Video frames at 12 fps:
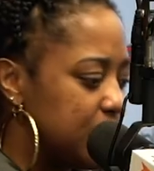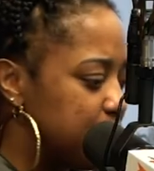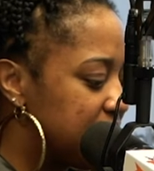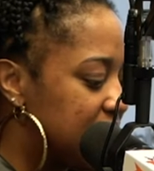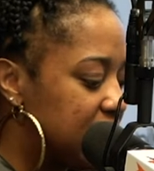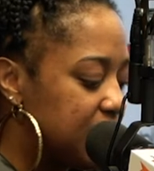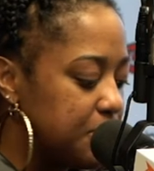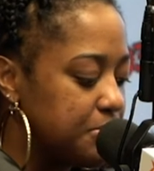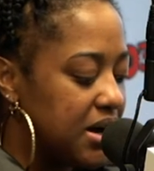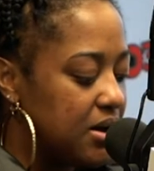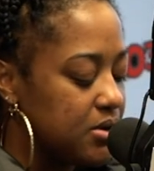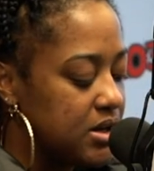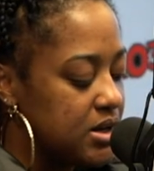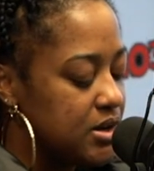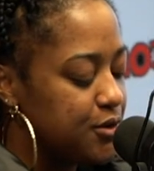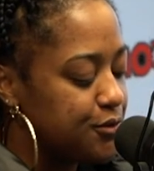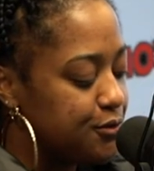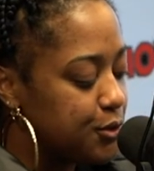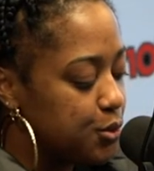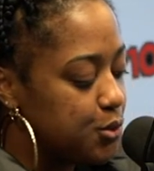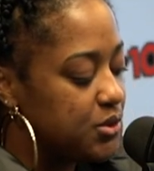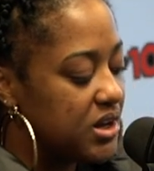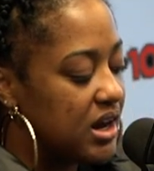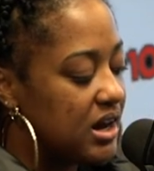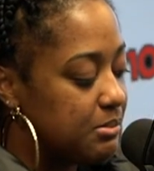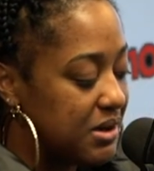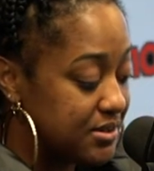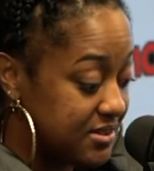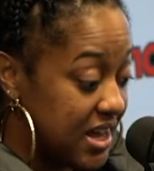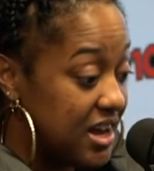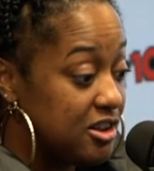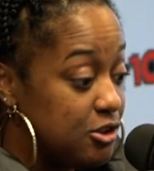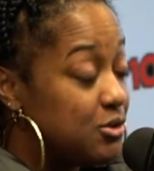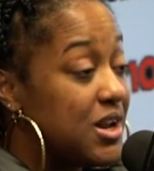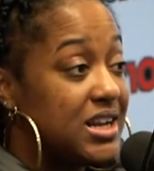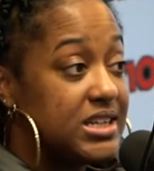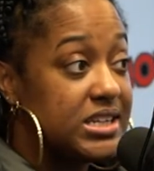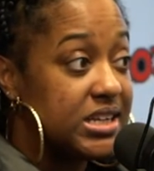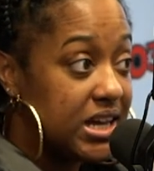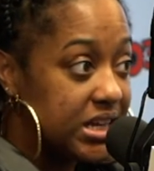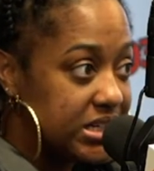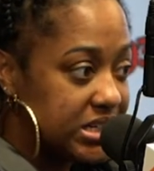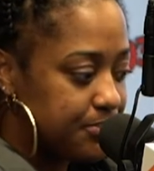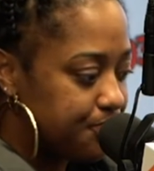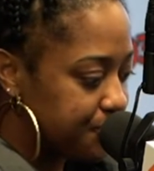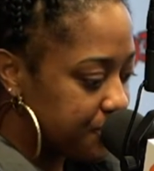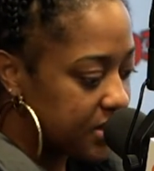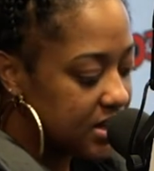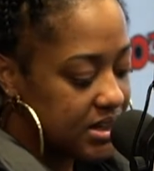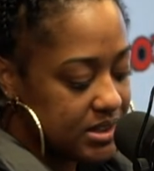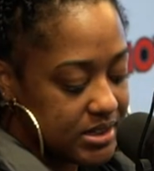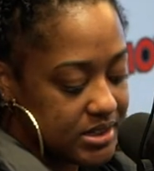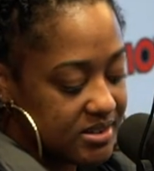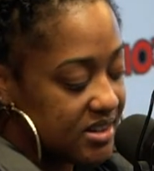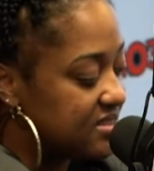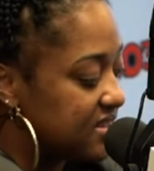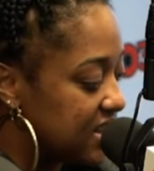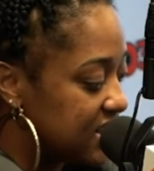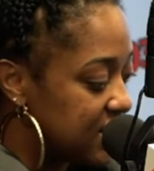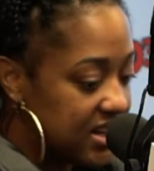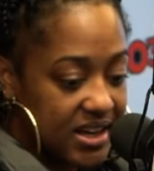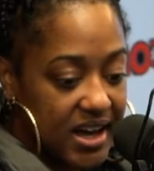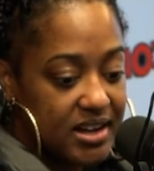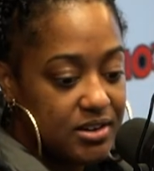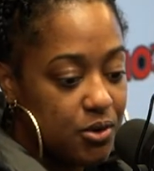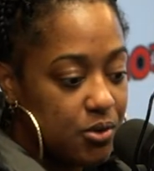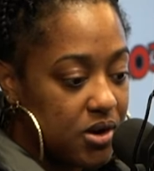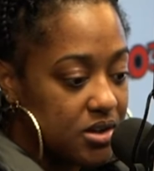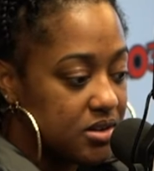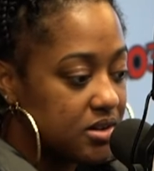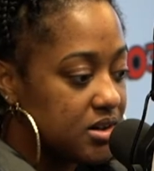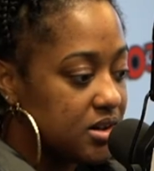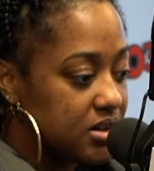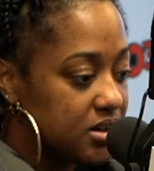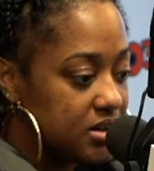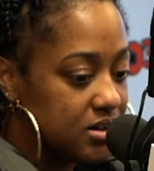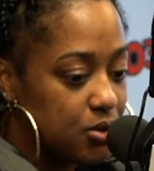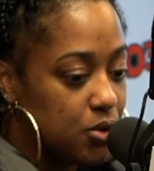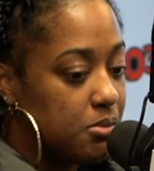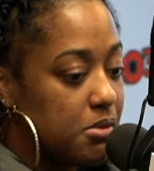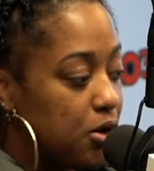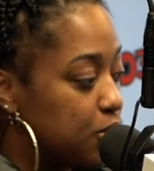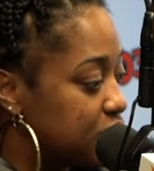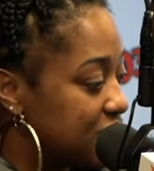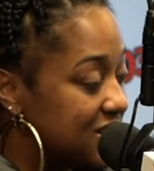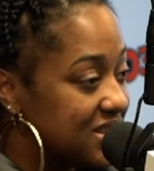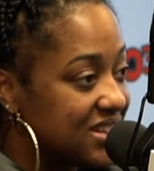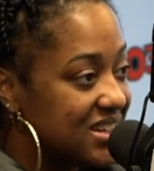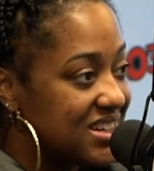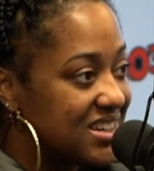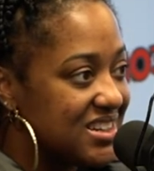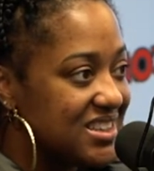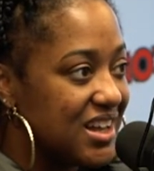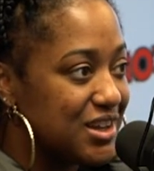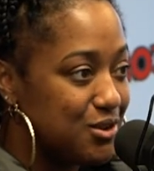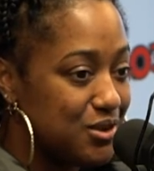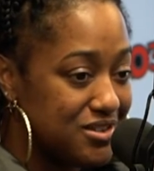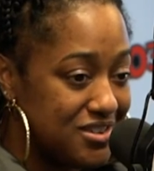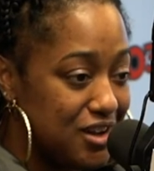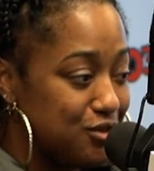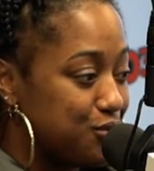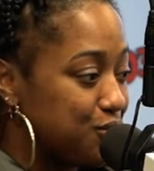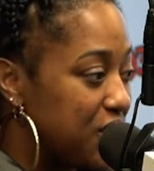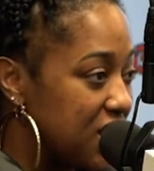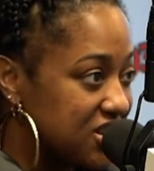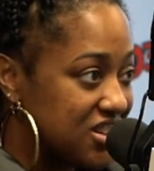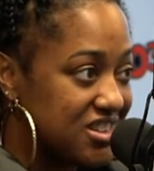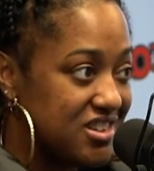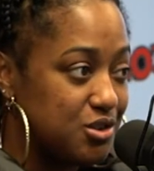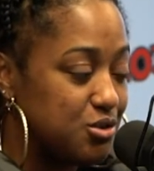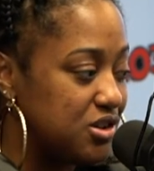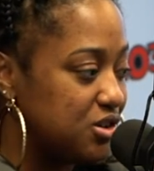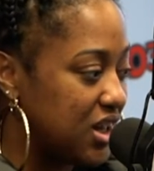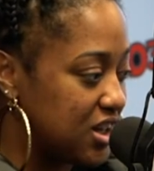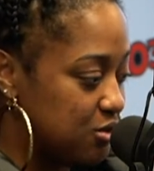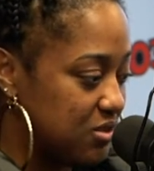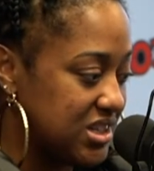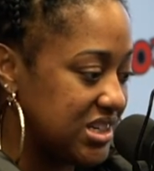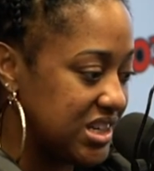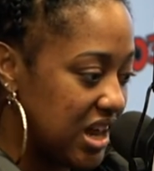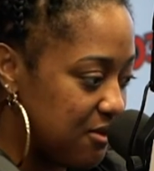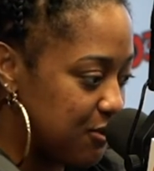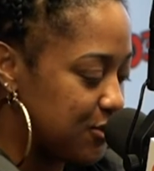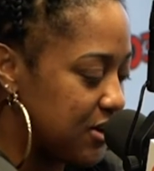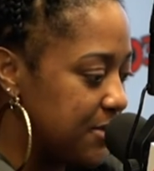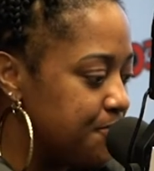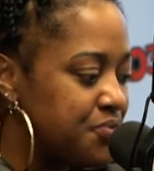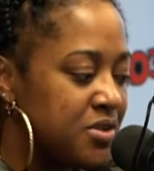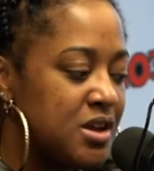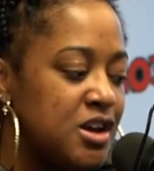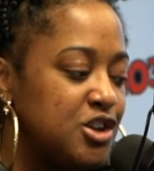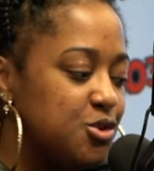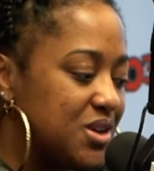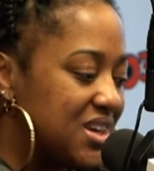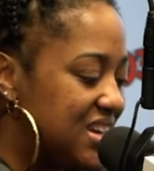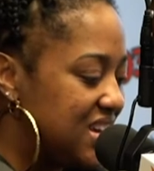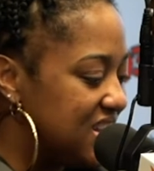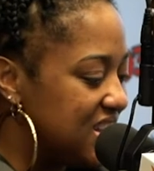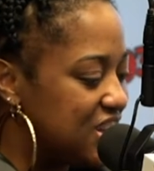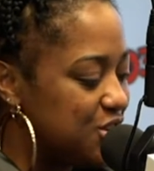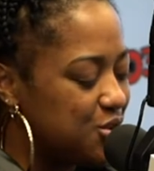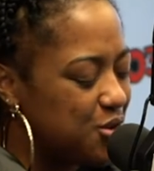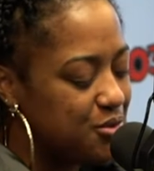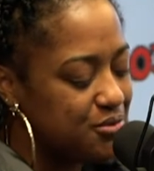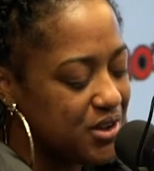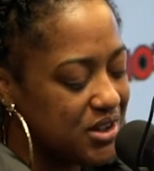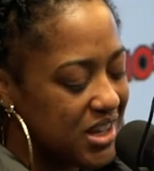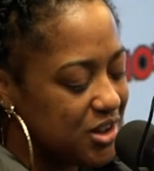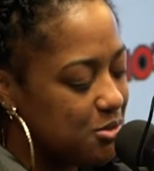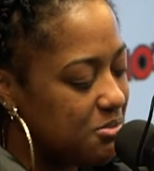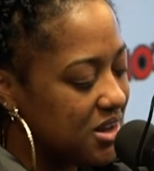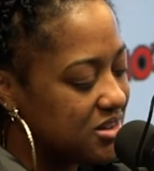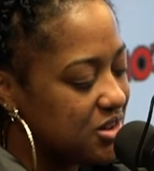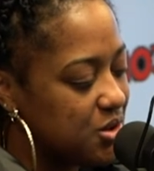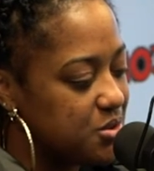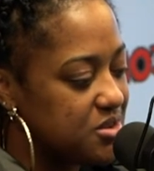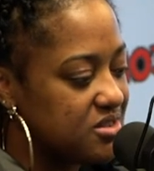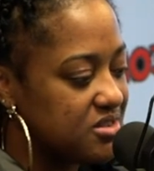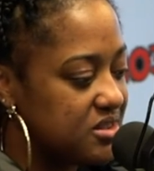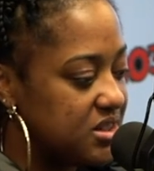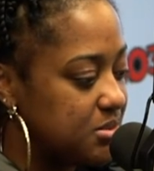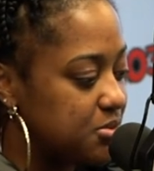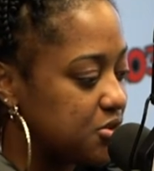What I love about food um outside of the United States mm-hmm. is it tastes like it ain't got no other uh, hormones or anything in it. Like you, it tastes fresh. It you like you can savor it. You can eat it. You don't feel like you about to go to sleep.